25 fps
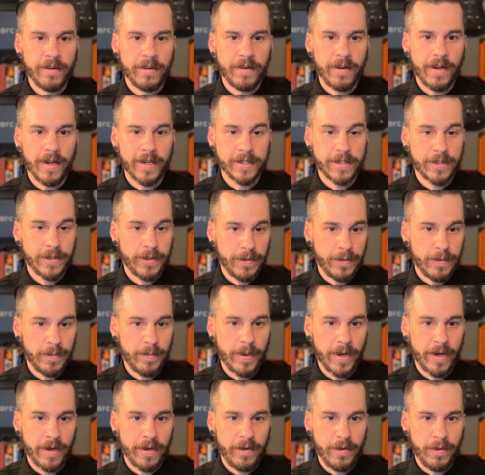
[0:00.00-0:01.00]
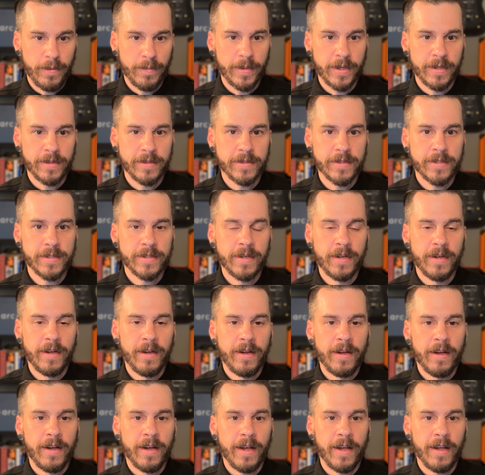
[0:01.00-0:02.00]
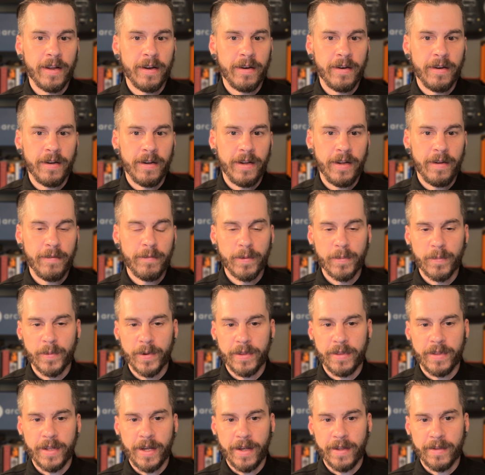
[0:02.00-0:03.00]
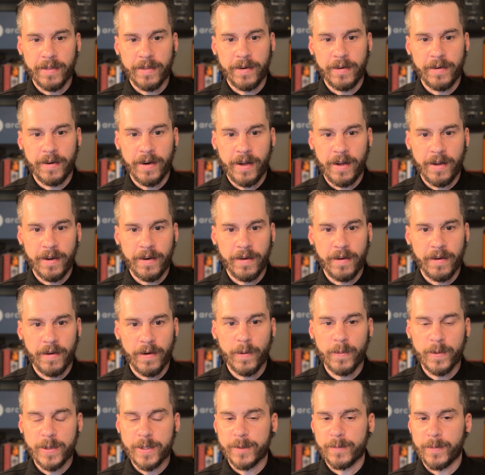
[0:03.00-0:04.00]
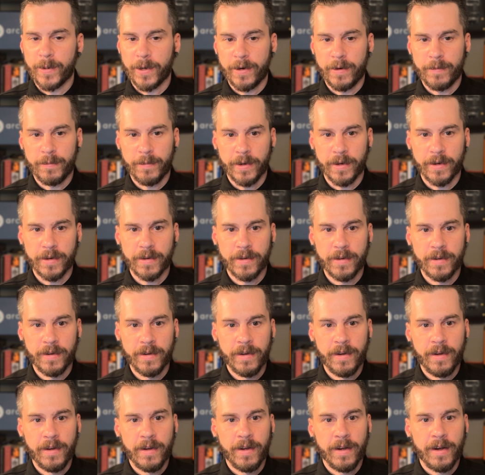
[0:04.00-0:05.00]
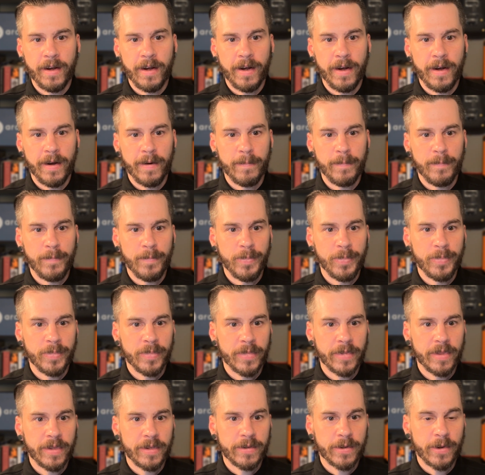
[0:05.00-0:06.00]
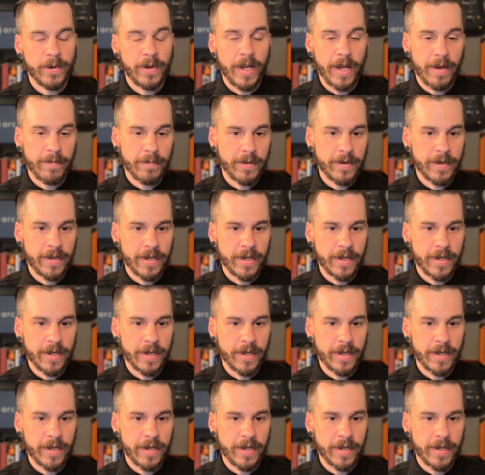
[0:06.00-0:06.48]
executed by humans, and even with that, they're not always perfect. So you have to